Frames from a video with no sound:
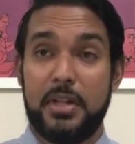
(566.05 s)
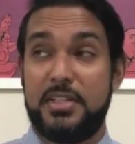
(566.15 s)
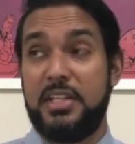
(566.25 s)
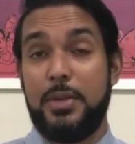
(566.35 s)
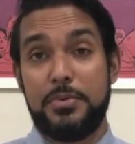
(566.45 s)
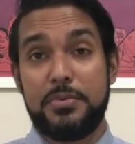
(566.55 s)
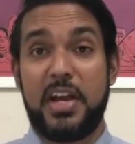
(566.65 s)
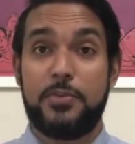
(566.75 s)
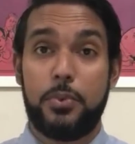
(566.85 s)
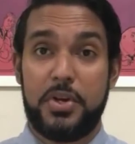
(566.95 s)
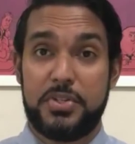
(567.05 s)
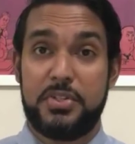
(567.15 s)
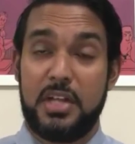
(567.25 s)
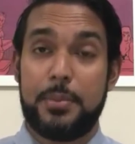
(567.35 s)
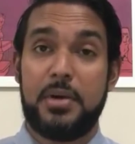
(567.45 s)
Let's say there were 5 questions
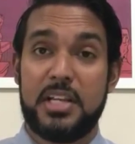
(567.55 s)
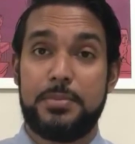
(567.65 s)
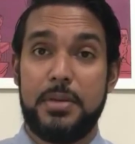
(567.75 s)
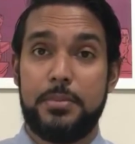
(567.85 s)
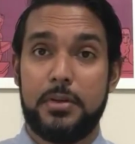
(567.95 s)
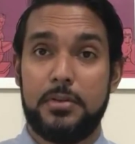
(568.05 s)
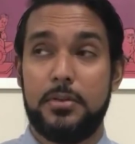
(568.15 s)
in that past paper,